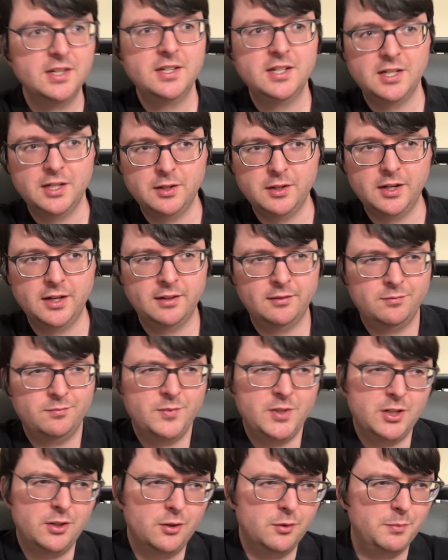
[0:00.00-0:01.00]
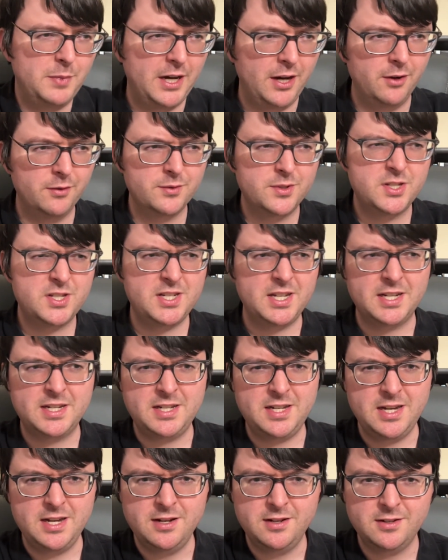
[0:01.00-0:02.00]
about
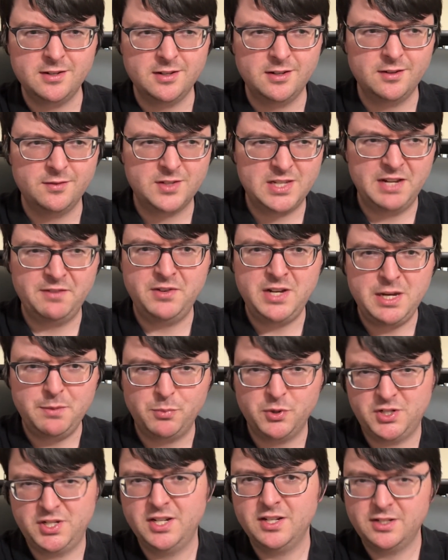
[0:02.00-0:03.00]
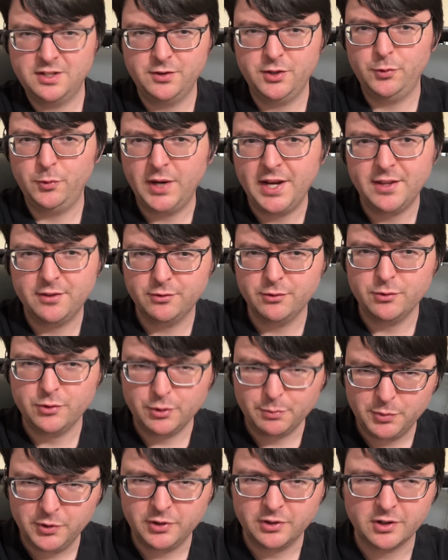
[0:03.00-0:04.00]
60 to 70% of the way through the
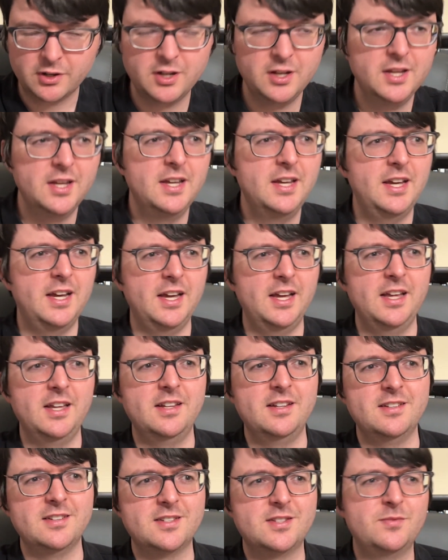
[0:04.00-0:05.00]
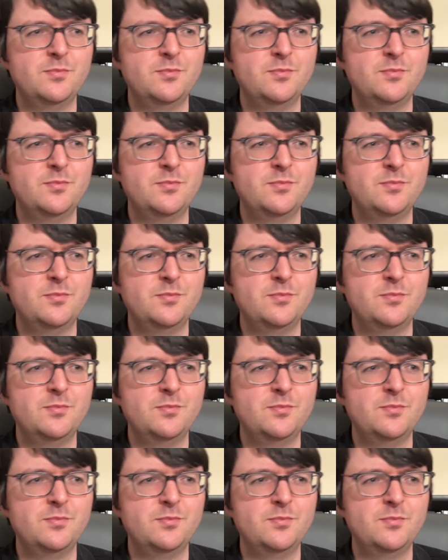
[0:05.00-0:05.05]
book. And